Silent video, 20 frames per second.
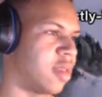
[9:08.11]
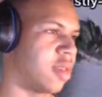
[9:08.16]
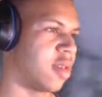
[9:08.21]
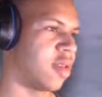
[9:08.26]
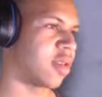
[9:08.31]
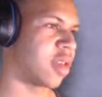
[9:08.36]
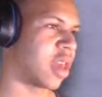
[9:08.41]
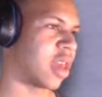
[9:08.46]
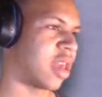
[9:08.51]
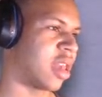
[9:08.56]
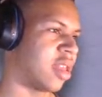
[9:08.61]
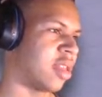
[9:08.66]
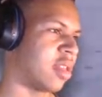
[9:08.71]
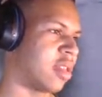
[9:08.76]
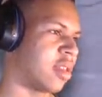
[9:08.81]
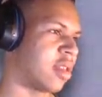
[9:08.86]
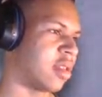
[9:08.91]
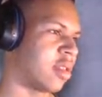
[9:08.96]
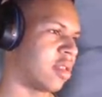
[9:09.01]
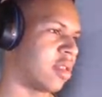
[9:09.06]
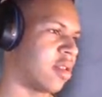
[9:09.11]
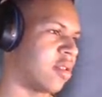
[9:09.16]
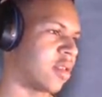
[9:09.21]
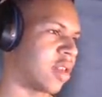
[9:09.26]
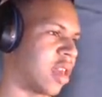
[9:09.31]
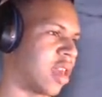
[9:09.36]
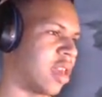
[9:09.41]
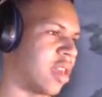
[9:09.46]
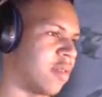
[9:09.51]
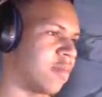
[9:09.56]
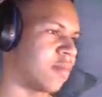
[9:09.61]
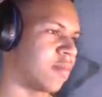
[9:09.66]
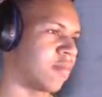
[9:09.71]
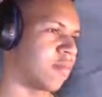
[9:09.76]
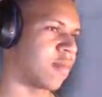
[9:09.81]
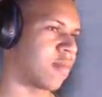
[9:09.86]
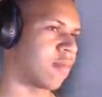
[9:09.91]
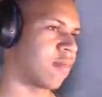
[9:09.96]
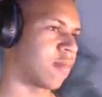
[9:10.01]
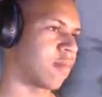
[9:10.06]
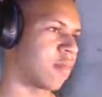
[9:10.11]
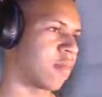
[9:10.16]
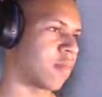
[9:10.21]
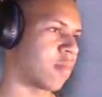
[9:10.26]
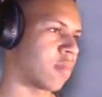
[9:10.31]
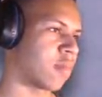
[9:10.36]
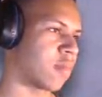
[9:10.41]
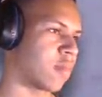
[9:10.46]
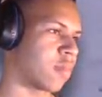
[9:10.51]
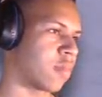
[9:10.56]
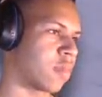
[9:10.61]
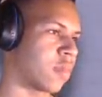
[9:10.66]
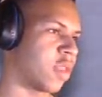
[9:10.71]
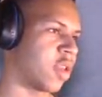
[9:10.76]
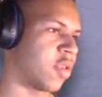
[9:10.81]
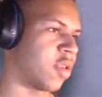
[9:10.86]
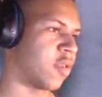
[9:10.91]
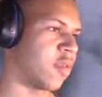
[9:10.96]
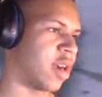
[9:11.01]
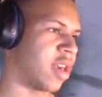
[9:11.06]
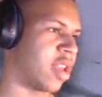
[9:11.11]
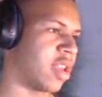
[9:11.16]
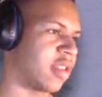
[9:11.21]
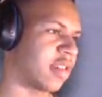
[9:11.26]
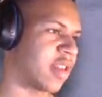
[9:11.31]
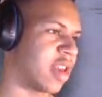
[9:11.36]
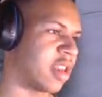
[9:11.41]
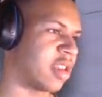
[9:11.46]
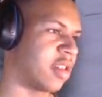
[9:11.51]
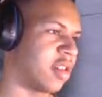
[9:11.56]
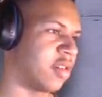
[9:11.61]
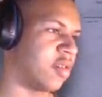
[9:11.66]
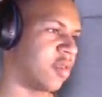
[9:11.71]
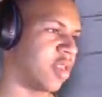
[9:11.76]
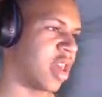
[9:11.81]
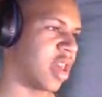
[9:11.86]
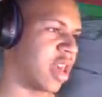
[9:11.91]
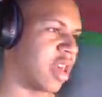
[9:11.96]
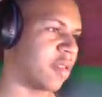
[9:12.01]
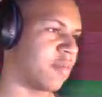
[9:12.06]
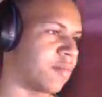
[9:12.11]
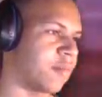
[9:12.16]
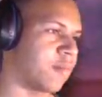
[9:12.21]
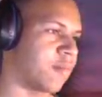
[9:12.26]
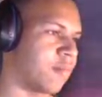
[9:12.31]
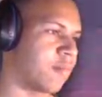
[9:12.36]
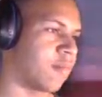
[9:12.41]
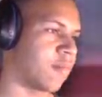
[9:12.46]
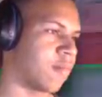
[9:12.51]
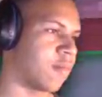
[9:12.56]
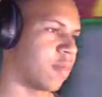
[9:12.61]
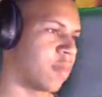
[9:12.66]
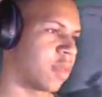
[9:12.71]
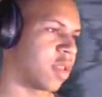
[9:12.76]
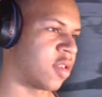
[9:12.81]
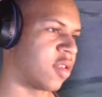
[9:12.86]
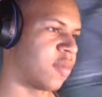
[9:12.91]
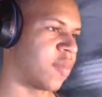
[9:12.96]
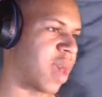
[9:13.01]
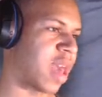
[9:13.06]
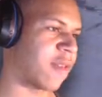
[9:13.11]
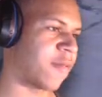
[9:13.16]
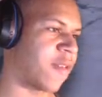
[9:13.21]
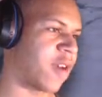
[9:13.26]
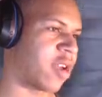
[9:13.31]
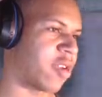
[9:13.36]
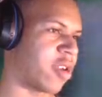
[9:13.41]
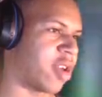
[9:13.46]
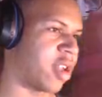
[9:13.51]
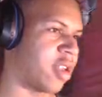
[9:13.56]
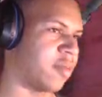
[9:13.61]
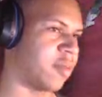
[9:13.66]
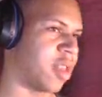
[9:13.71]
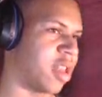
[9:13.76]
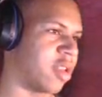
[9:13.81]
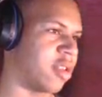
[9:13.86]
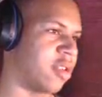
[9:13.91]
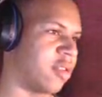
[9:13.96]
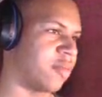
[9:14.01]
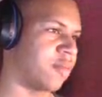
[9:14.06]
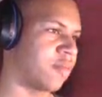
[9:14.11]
Okay, okay. Don't know why he decided to do that. Could backfire on him later.